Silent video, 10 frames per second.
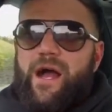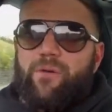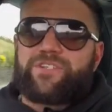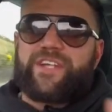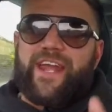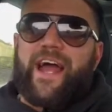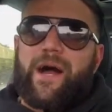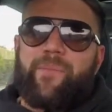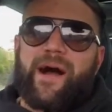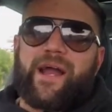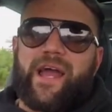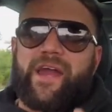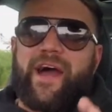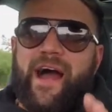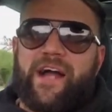I was in a car park
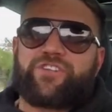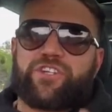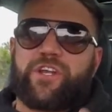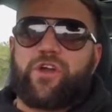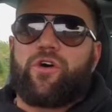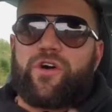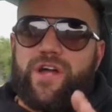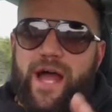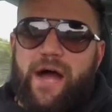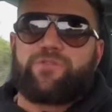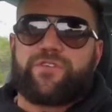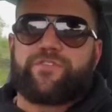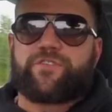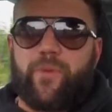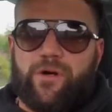and I actually got out of
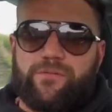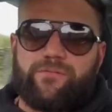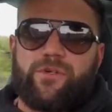a spot,